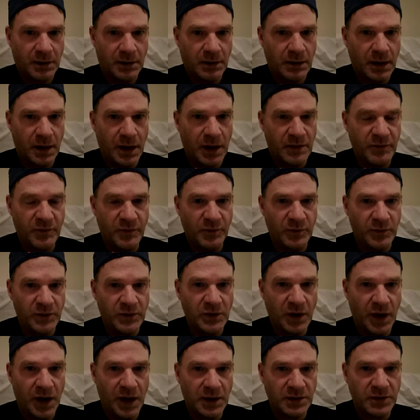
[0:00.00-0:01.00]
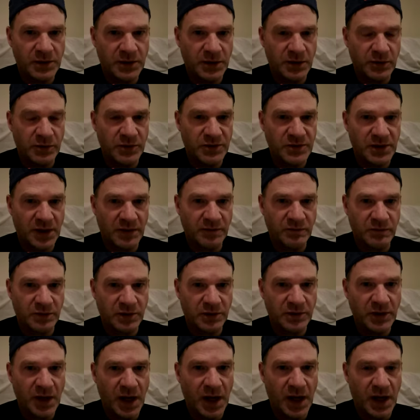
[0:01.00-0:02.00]
I've talked to you several
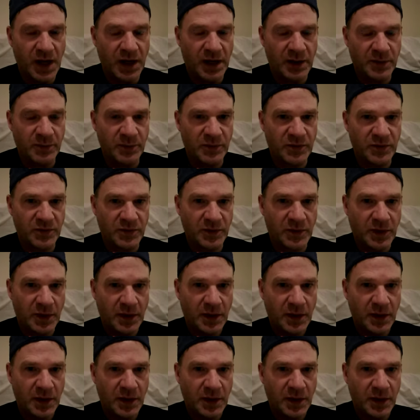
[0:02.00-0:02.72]
times,